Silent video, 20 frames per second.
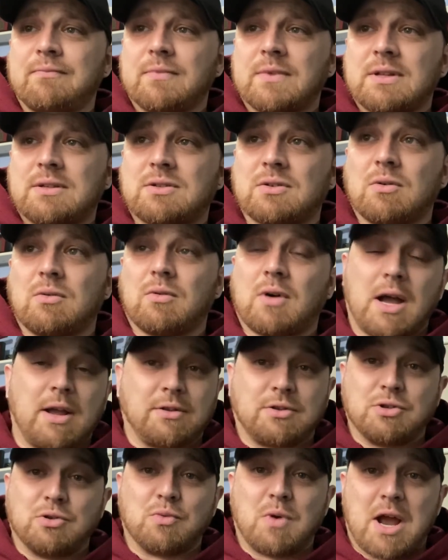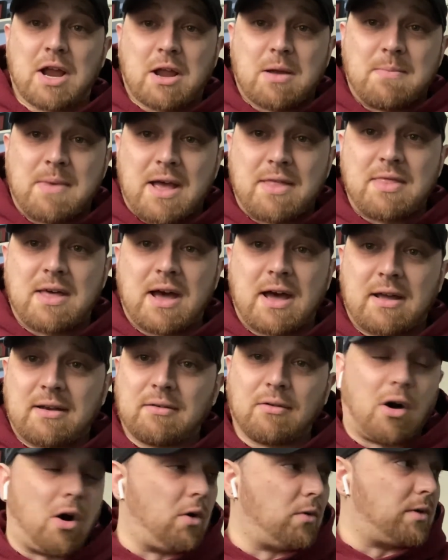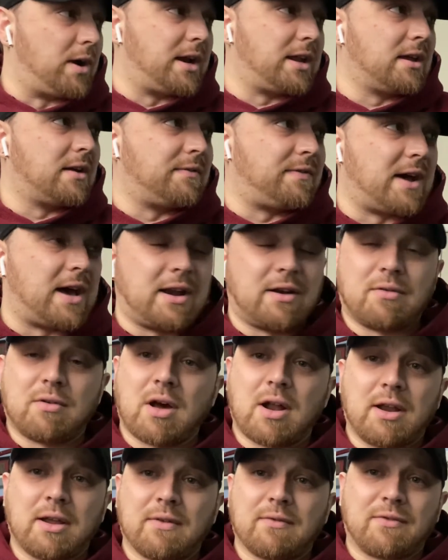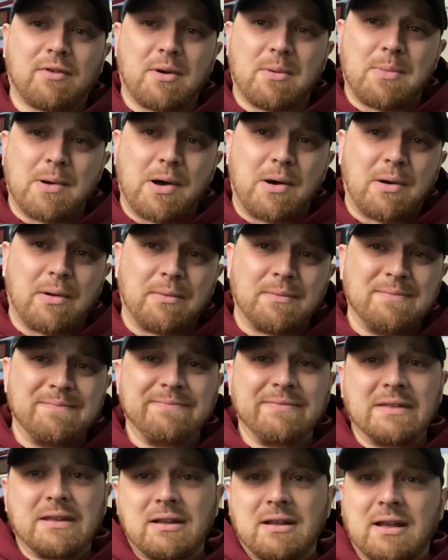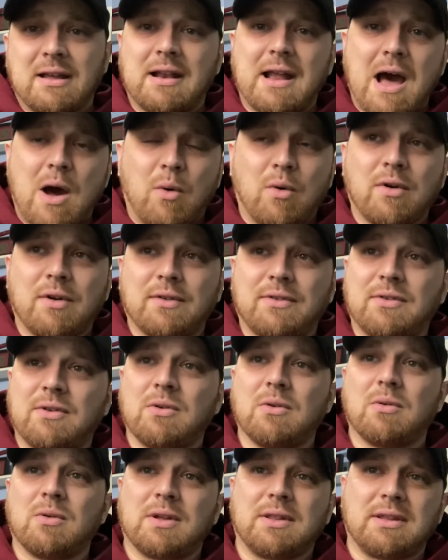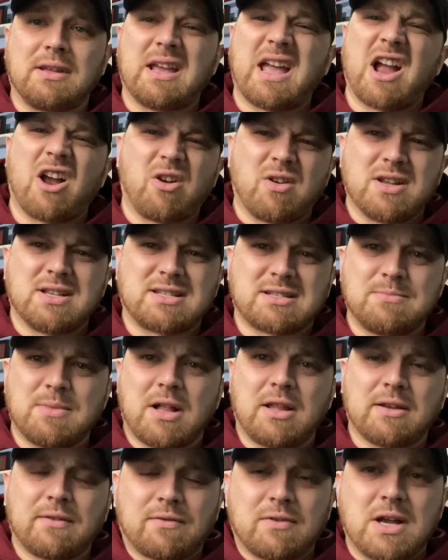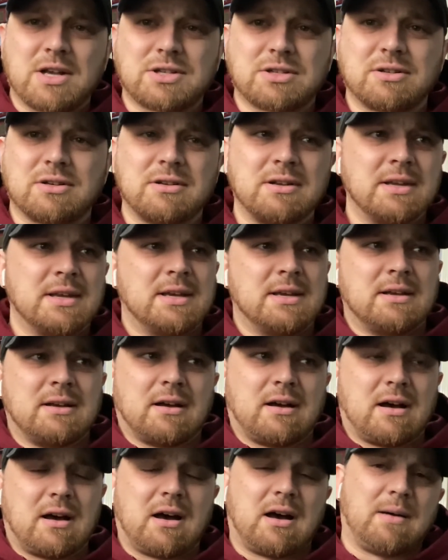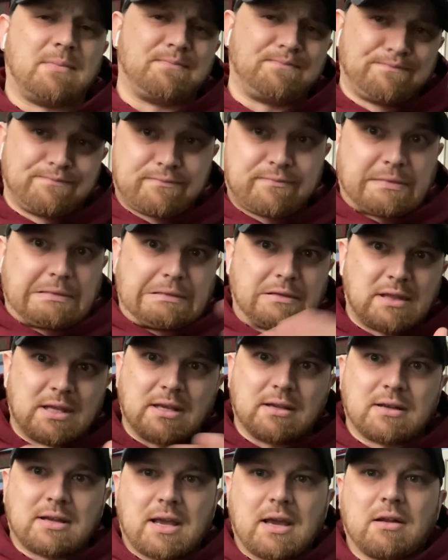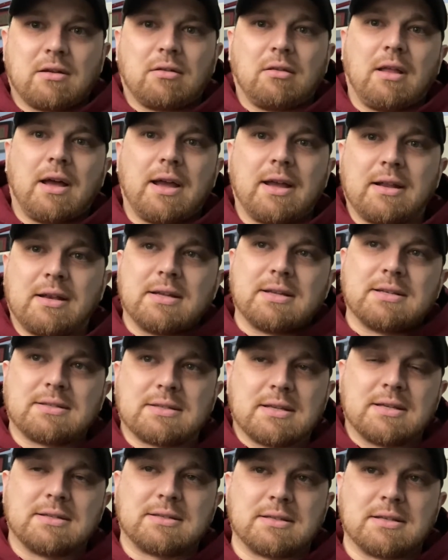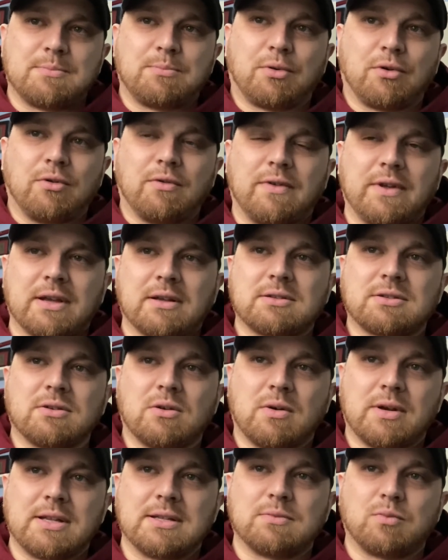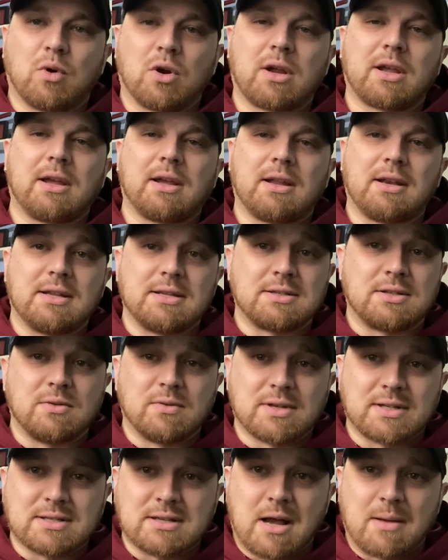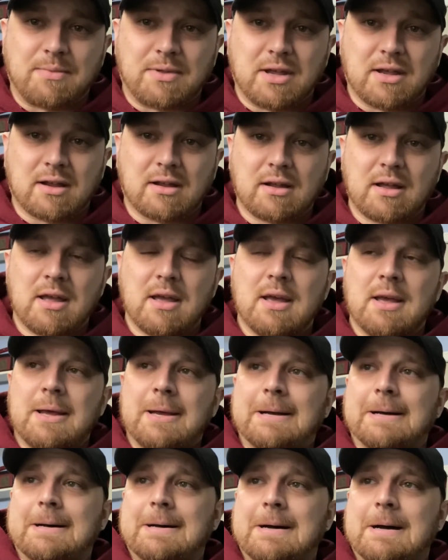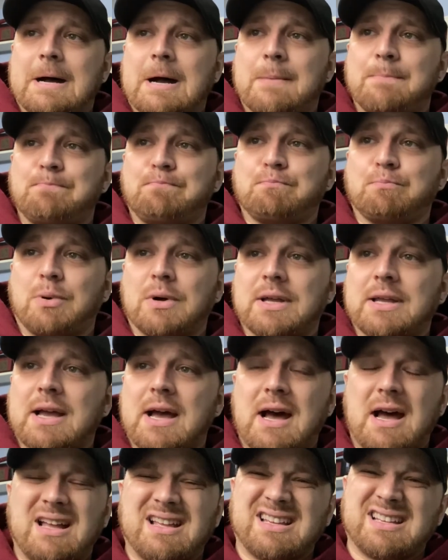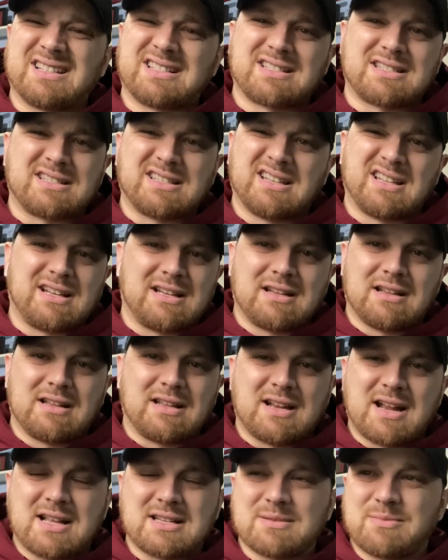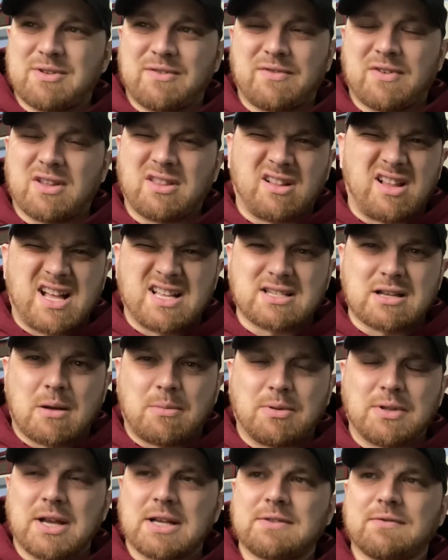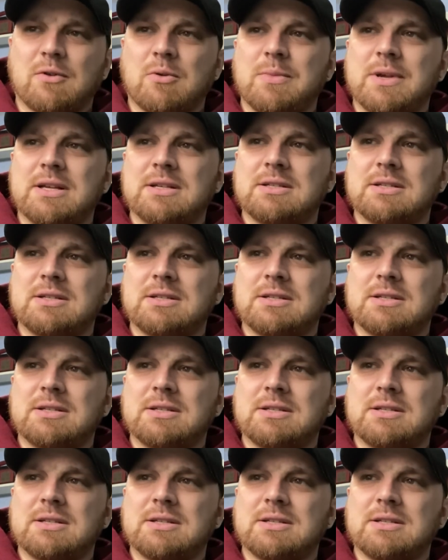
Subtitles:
So I do recommend that. Already I've had it running for about an hour or two and the air is smelling fresher. The indicator light is improving, so it is working, it is doing something. But yeah, it hasn't been fun the last couple nights for me.